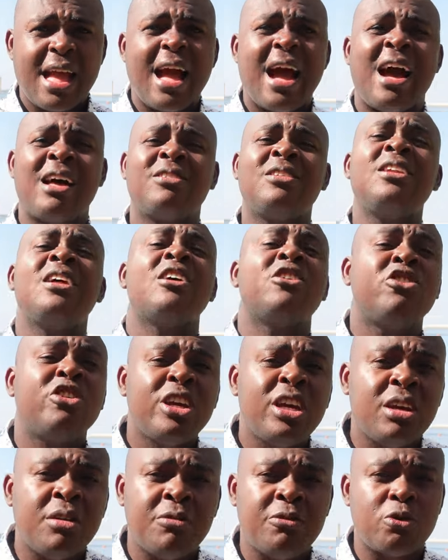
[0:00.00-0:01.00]
Has it
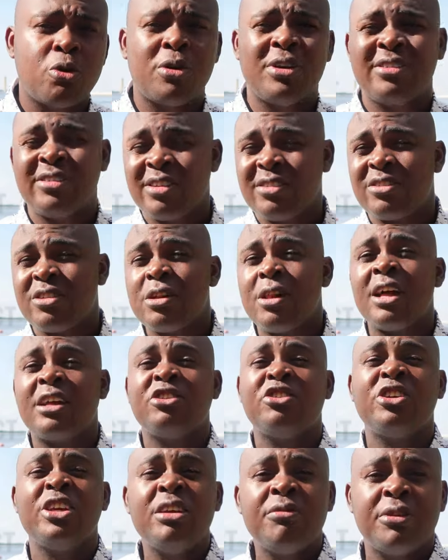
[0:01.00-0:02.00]
achieved or is it still
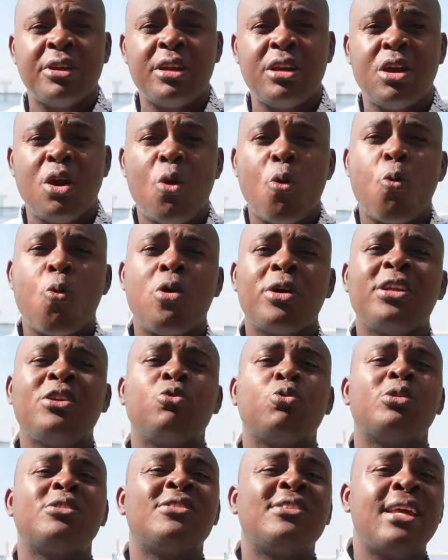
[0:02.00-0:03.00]
achieving what
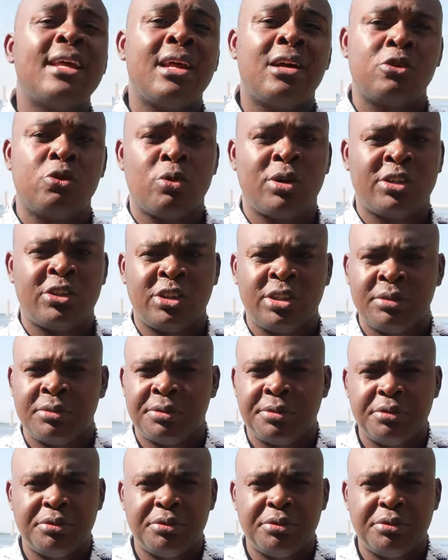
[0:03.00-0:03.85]
it was set out to achieve?